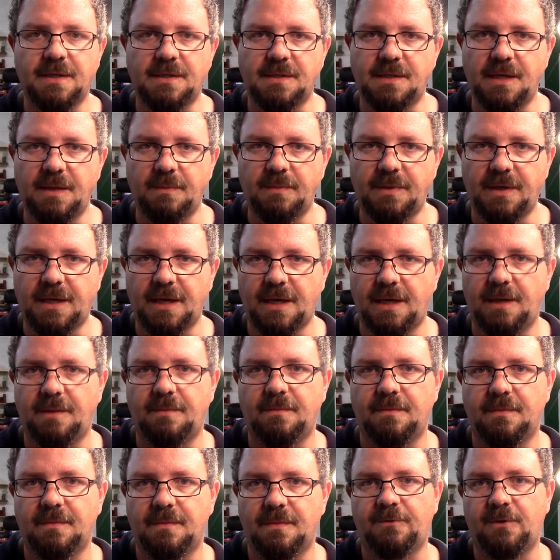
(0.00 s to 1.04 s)
then
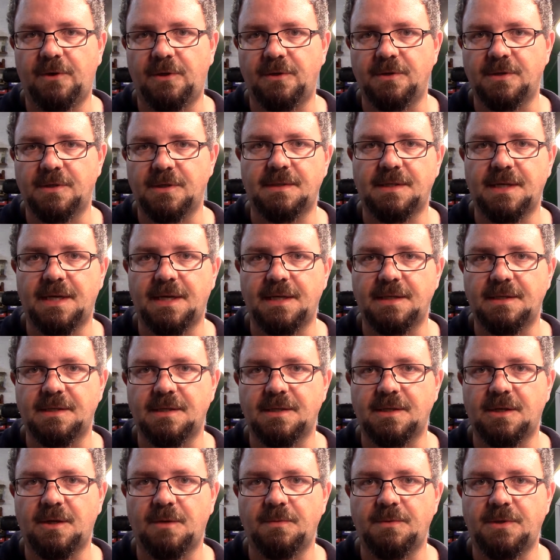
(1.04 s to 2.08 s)
became full-on sized
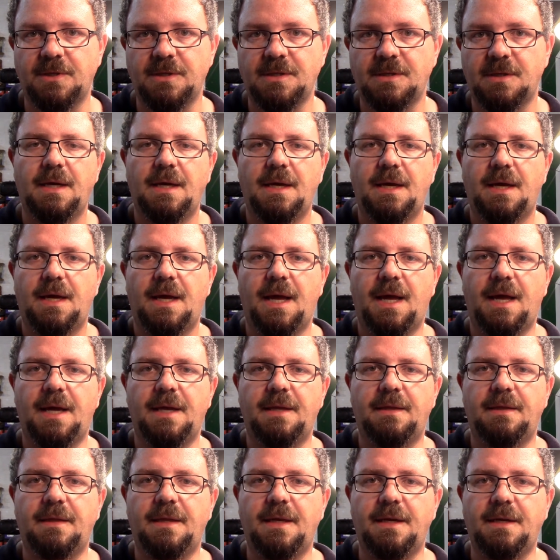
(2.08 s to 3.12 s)
sculptures,
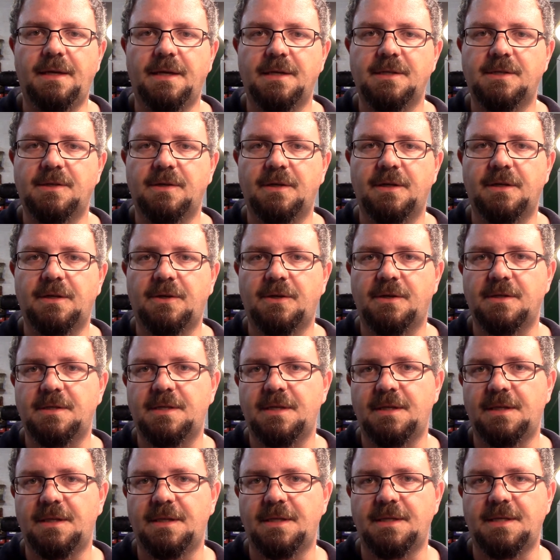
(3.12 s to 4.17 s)
and then I started
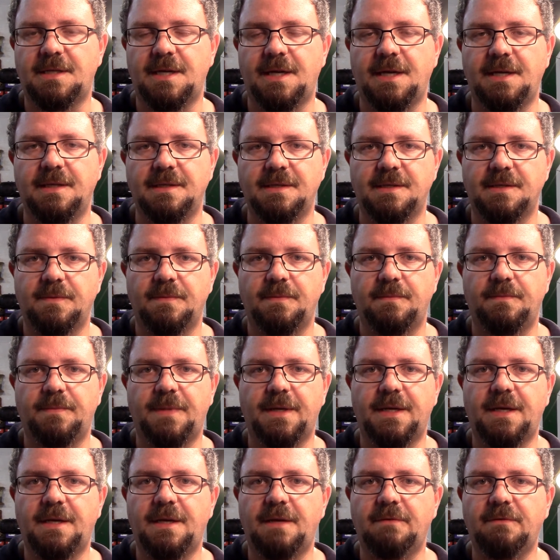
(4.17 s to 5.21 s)
casting these heads,
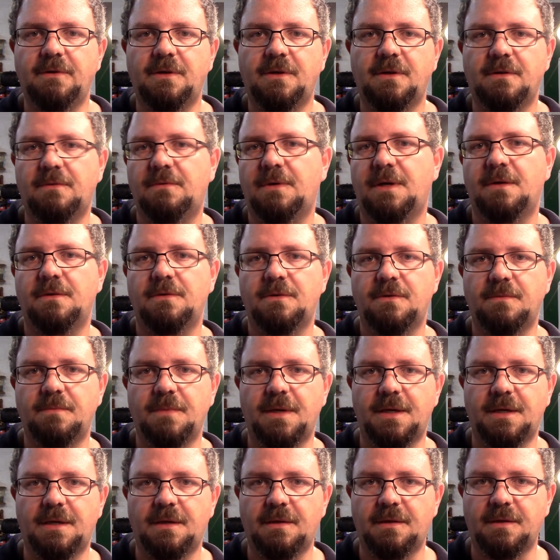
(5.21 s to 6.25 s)
but I never got around to
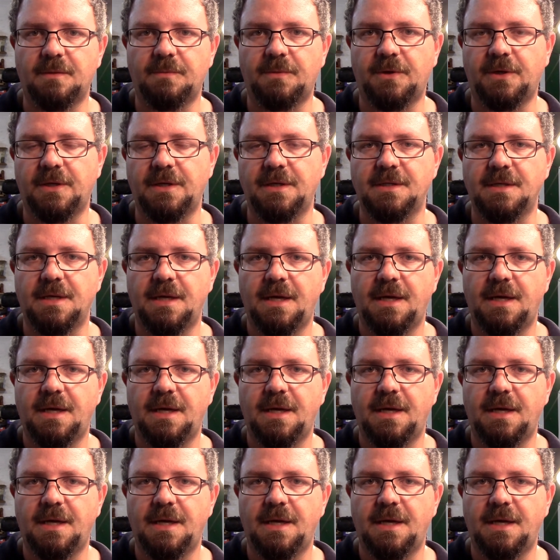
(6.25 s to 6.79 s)
making the bodies.